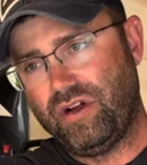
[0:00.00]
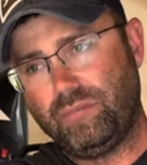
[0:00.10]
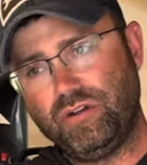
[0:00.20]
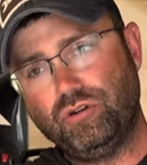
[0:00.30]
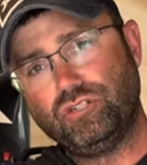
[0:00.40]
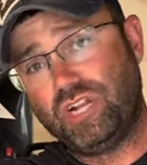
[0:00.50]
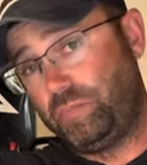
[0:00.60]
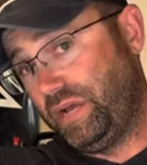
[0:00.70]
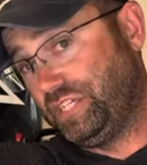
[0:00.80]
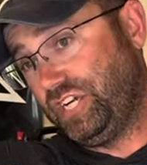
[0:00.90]
I'm usually
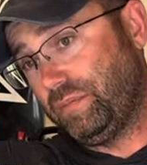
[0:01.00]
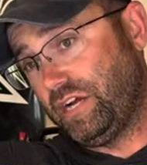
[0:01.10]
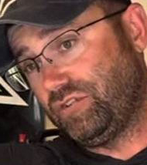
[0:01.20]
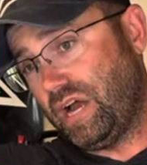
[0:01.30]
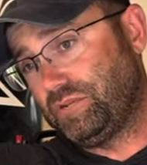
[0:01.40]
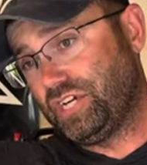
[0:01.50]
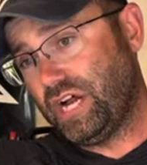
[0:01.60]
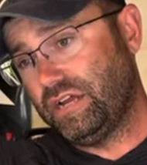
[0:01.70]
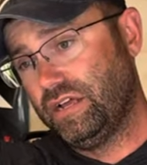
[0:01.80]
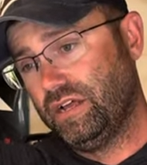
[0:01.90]
pitching my drop
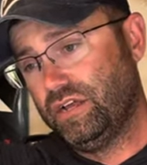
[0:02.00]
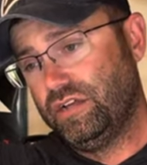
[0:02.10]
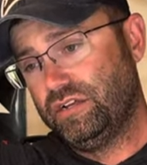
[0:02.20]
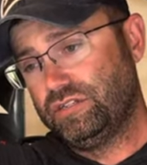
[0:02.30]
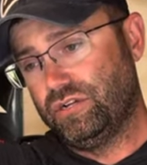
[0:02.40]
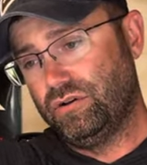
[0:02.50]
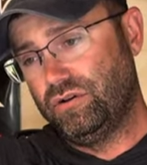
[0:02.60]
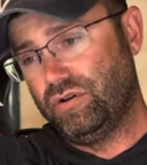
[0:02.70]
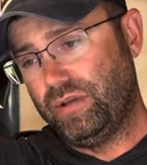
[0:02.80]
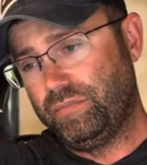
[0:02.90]
shot.
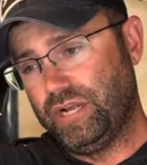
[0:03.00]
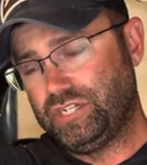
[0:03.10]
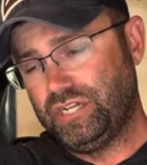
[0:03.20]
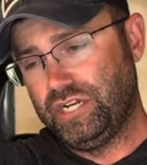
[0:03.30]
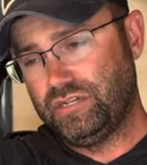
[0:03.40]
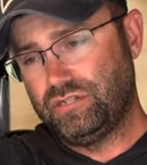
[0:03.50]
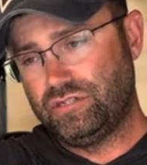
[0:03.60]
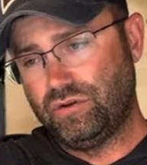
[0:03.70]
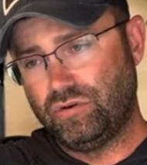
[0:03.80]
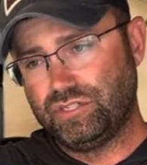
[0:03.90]
So I'm pitching it
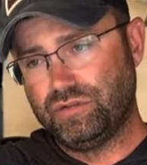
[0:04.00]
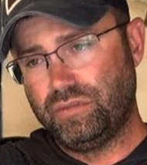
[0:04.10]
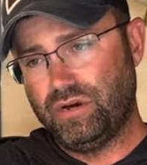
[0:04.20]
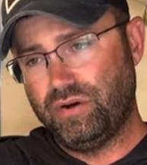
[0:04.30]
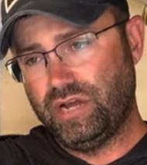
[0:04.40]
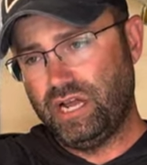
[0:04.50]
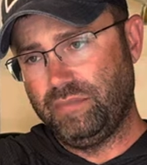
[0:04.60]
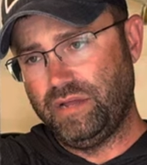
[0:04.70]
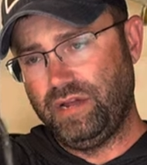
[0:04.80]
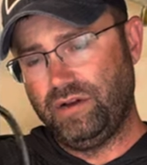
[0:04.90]
towards the boat.
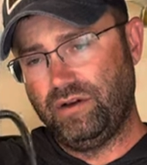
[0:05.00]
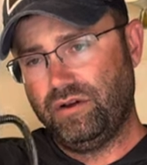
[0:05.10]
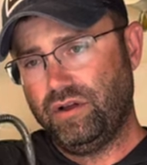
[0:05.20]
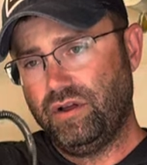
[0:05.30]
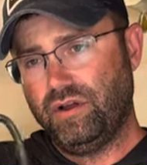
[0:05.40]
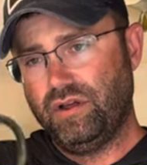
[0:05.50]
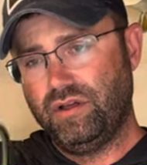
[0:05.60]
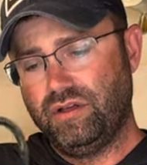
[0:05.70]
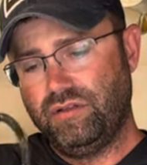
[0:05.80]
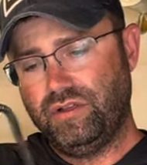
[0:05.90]
I'm here.
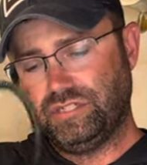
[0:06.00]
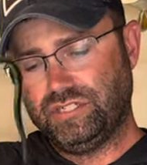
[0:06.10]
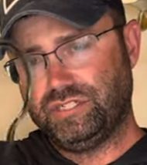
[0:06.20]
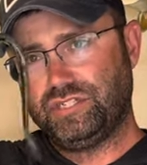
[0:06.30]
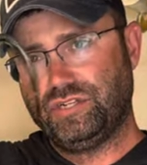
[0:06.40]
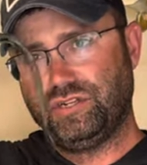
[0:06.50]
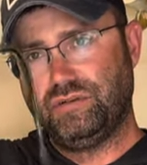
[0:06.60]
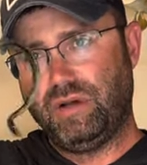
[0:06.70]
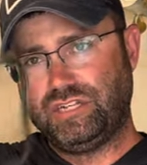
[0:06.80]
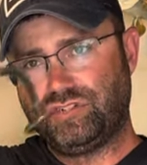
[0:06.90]
This is
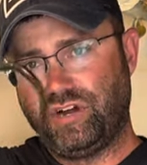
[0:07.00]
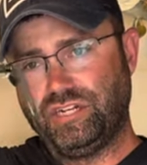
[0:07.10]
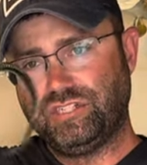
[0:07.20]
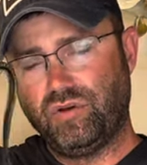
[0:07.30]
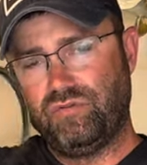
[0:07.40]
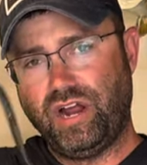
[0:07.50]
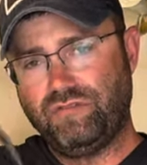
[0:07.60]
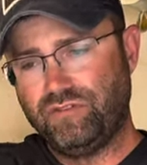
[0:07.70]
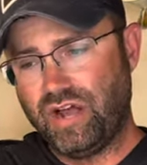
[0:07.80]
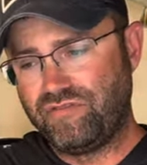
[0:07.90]
my strike zone, right?
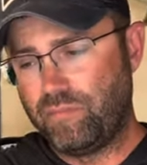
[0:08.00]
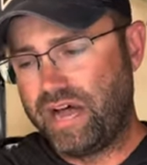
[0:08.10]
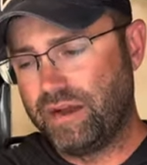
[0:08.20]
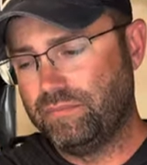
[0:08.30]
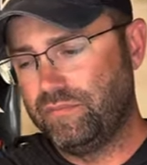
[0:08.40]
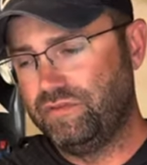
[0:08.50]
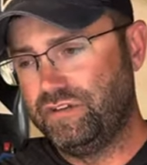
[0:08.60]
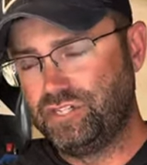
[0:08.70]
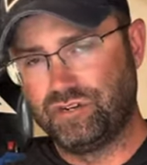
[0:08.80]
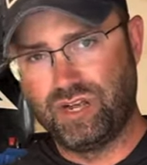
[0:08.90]
Foot off the bottom,
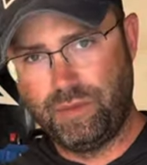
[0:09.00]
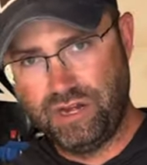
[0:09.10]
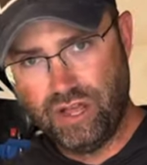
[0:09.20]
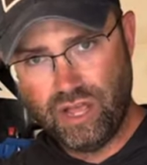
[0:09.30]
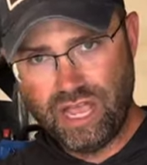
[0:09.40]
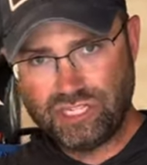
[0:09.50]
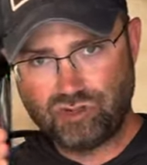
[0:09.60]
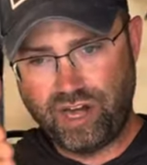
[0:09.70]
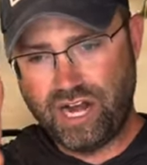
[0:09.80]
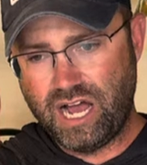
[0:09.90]
fish are coming
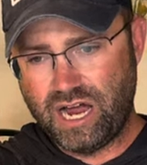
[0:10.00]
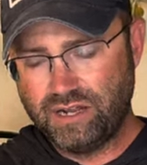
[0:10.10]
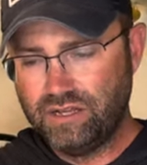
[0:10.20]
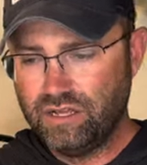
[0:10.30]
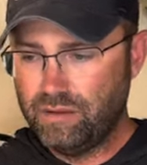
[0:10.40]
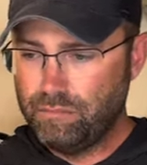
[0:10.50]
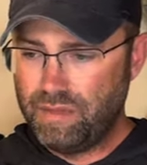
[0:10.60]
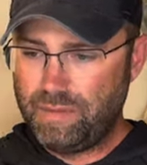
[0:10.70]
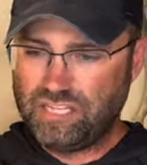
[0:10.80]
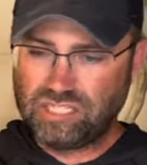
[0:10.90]
straight on,
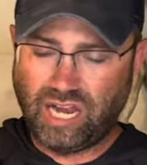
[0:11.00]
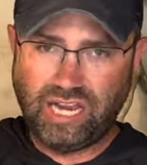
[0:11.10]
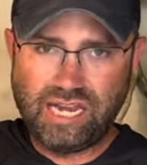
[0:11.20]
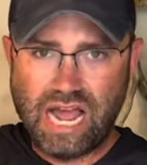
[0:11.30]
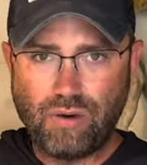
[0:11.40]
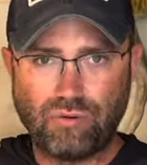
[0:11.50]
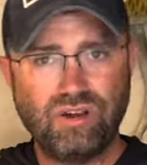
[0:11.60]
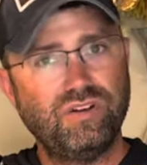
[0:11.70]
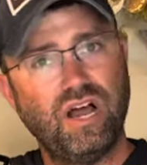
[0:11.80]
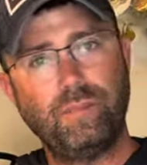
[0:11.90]
maybe slightly down or
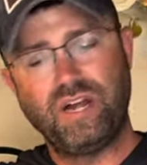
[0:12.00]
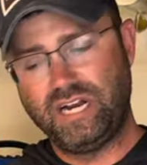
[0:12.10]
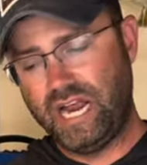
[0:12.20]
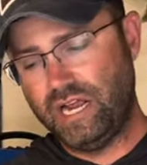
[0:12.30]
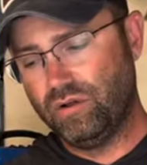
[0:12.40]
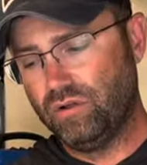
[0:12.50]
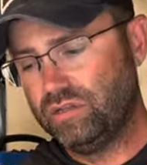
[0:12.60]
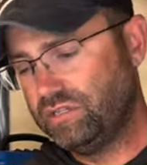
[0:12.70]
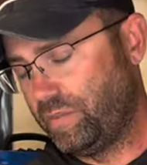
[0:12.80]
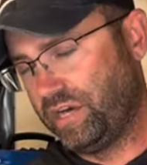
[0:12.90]
even up at an angle,
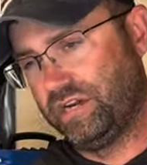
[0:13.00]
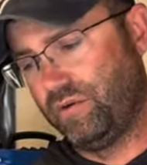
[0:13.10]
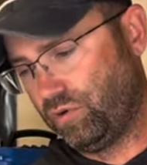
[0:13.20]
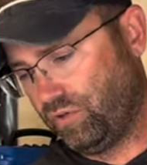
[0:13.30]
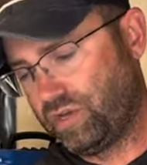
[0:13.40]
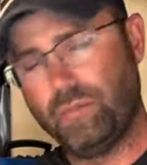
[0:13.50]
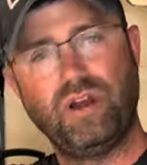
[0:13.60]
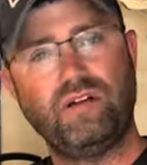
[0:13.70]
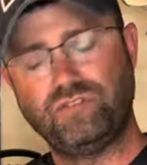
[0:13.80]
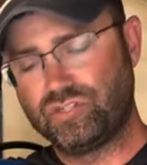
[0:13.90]
depending on where they're coming
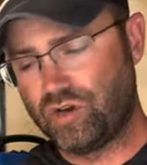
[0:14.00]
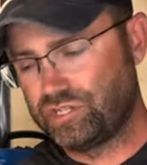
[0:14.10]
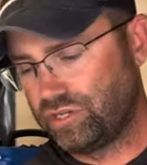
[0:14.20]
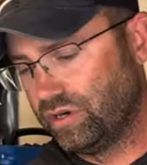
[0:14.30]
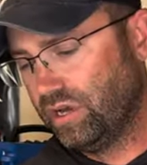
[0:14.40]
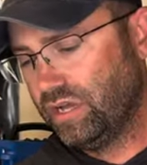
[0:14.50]
off the structure.